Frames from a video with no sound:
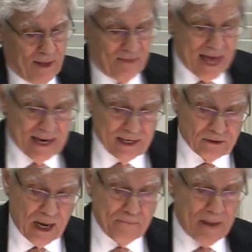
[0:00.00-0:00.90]
That is
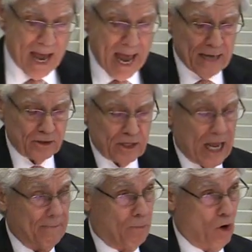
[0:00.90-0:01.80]
a past
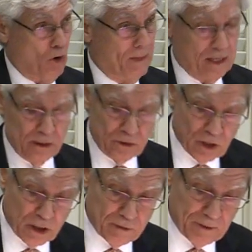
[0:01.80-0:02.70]
and permanent
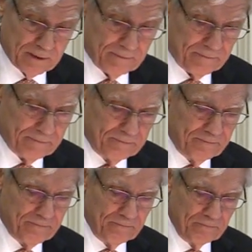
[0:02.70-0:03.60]
judgment,
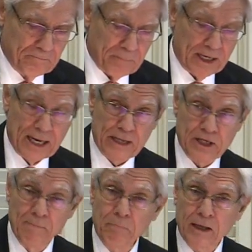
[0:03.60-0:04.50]
but it has
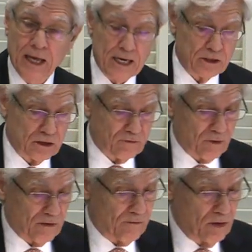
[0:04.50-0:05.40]
implications
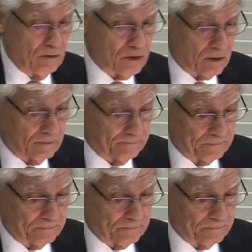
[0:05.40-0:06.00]
for the future.